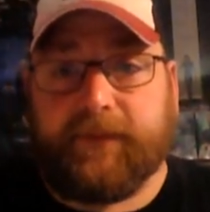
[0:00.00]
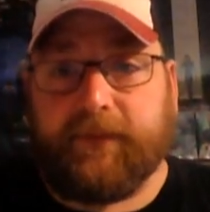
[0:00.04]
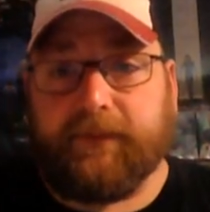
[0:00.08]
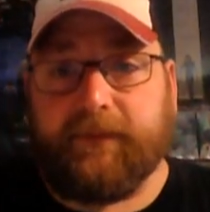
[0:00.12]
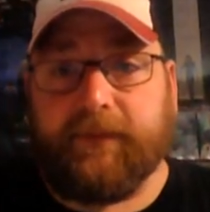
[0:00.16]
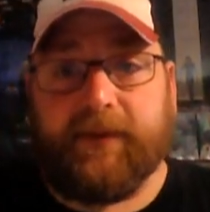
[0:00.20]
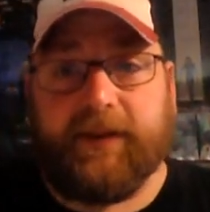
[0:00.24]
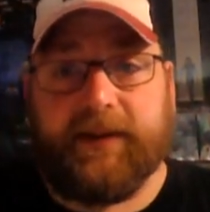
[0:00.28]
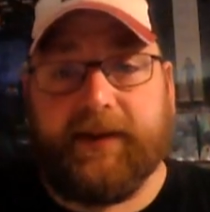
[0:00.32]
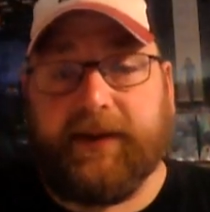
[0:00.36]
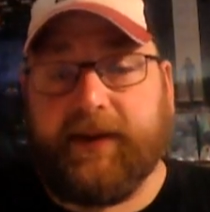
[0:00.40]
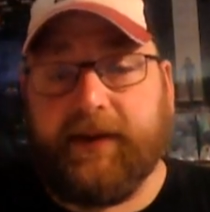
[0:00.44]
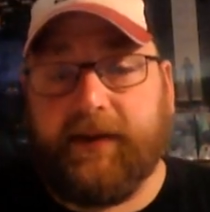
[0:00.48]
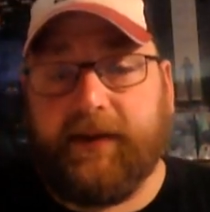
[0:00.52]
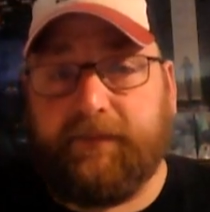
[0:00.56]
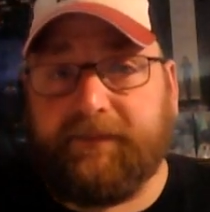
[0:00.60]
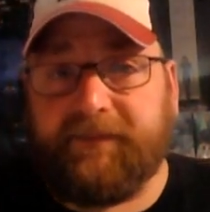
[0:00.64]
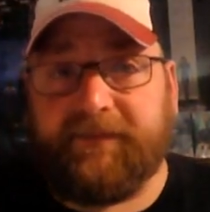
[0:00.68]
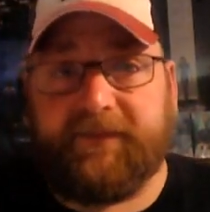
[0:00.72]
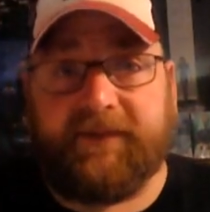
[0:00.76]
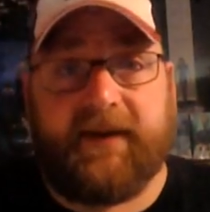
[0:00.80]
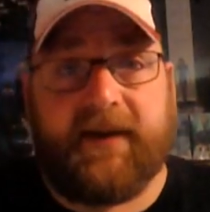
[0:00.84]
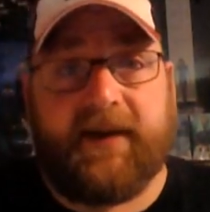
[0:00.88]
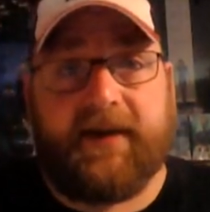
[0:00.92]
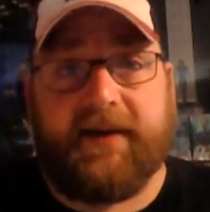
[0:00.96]
really
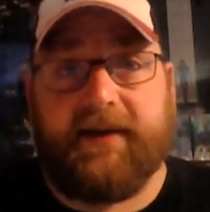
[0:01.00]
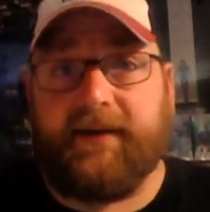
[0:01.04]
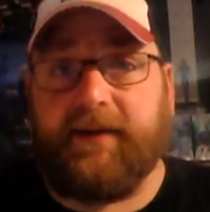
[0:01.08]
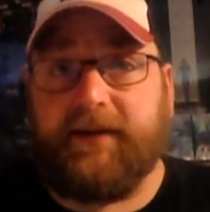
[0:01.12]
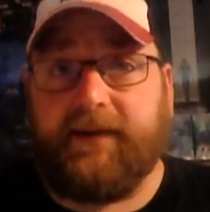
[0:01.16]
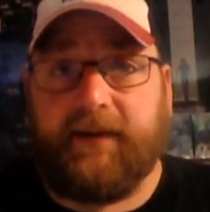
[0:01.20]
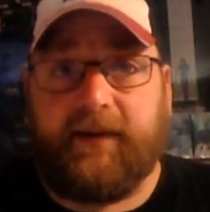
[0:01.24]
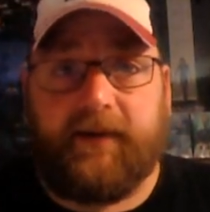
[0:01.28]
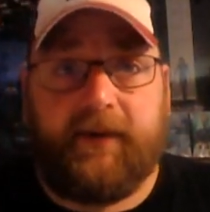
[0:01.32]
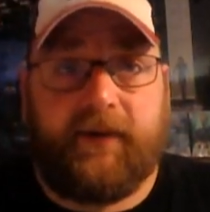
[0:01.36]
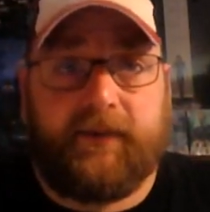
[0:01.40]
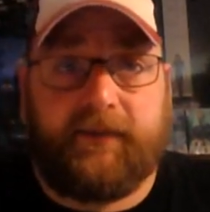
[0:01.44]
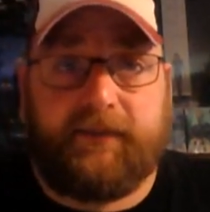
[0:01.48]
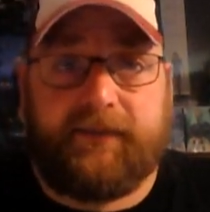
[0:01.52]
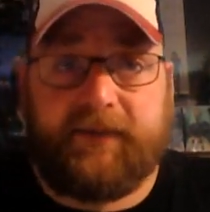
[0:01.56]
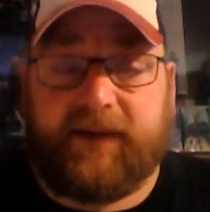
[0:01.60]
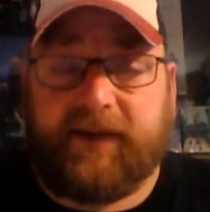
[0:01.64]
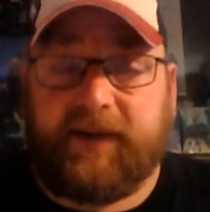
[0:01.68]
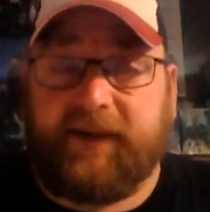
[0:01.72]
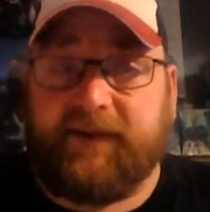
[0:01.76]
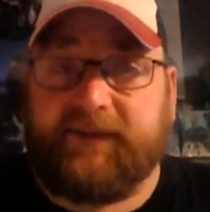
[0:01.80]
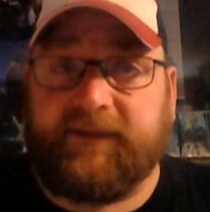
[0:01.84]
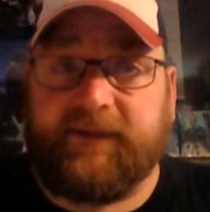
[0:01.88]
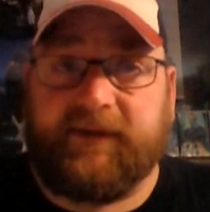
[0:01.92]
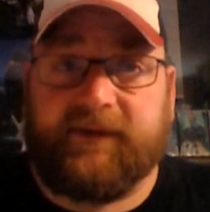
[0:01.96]
upset
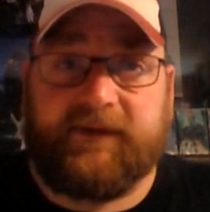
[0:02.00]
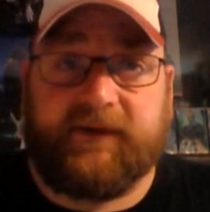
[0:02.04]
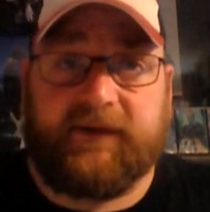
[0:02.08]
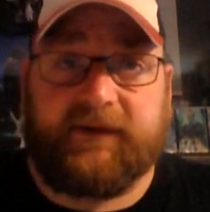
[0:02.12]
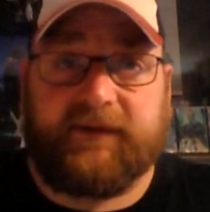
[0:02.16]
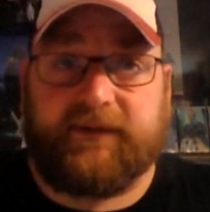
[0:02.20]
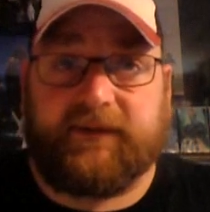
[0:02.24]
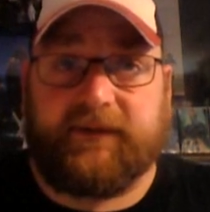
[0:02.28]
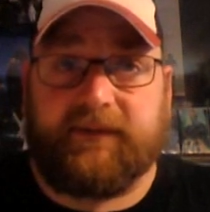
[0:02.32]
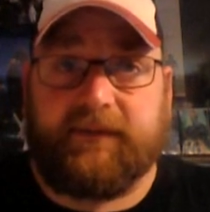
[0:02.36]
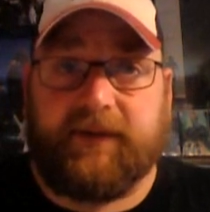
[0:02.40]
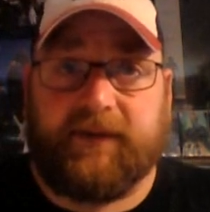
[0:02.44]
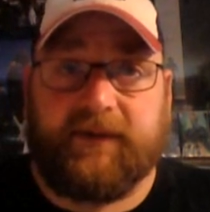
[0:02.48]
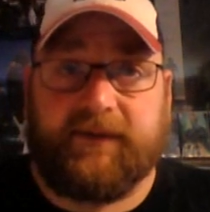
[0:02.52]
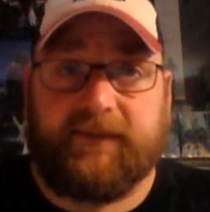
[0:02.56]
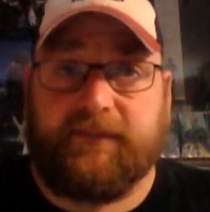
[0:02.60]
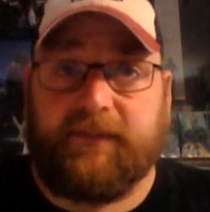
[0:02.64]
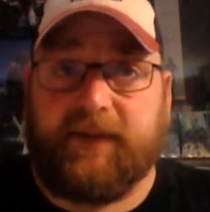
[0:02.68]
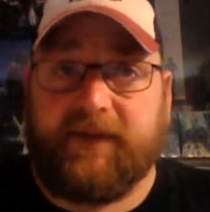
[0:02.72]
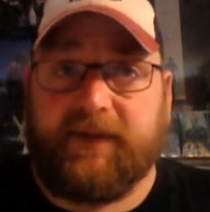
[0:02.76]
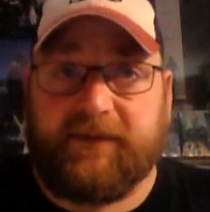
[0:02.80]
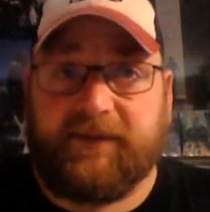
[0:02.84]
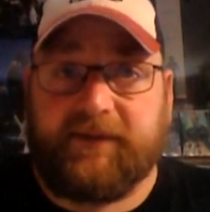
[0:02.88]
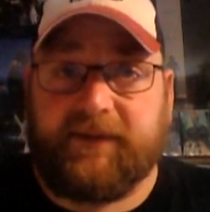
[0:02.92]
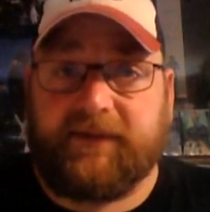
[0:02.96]
because his
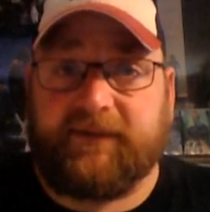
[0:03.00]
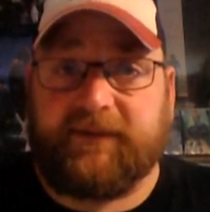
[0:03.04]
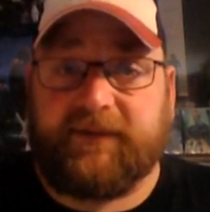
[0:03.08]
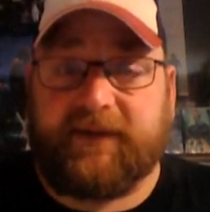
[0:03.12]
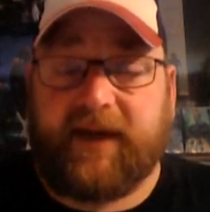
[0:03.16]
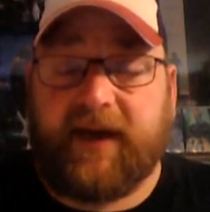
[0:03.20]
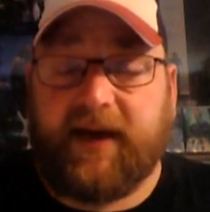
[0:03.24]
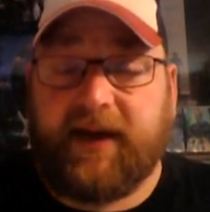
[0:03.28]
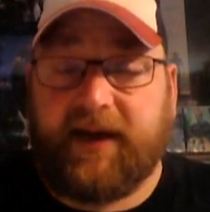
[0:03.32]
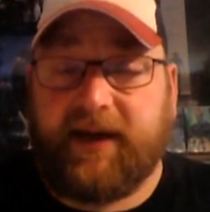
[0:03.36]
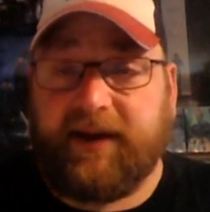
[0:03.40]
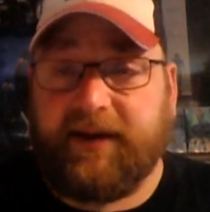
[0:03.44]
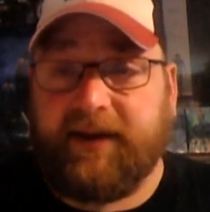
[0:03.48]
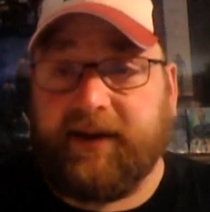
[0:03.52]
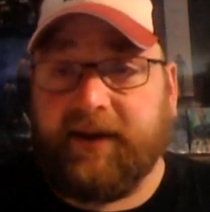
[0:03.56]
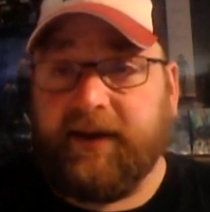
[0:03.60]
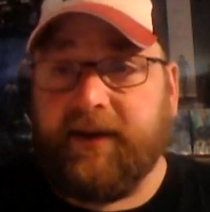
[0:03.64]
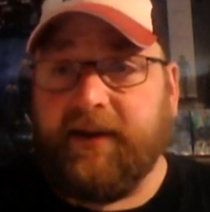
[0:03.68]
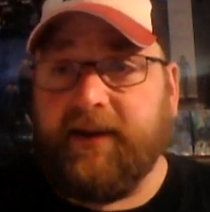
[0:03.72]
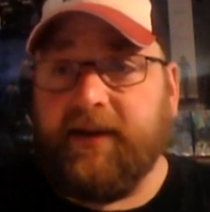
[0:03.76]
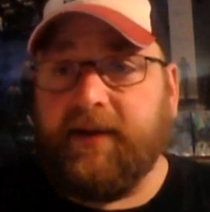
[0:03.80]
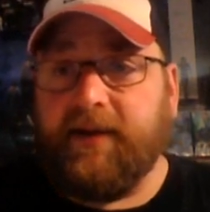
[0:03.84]
mother just died.